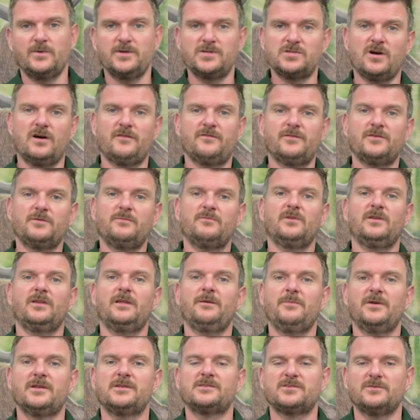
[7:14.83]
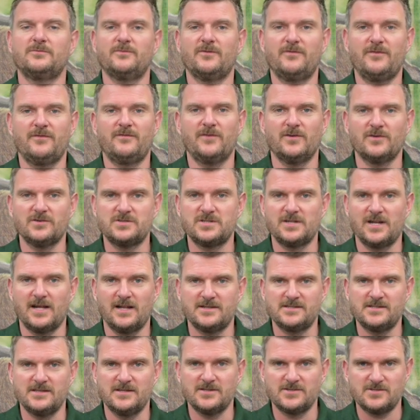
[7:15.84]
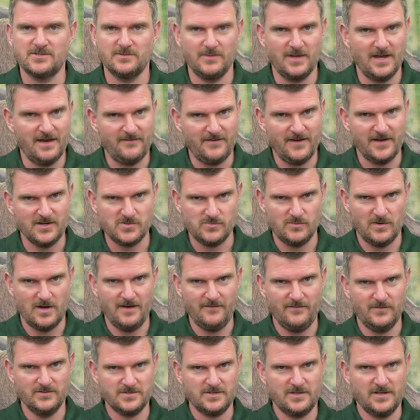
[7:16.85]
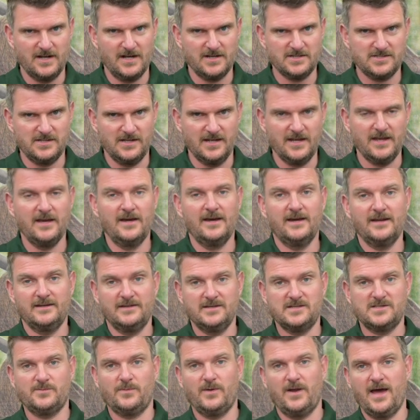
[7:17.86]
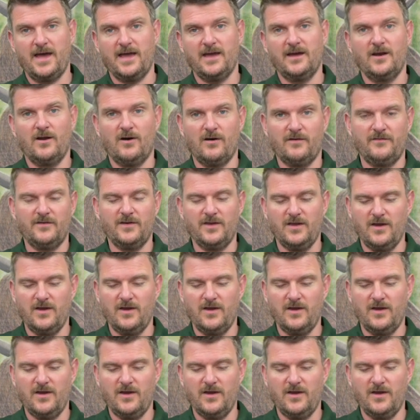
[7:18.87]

which often limit some of the functionality that some of the FX rifles can actually display and offer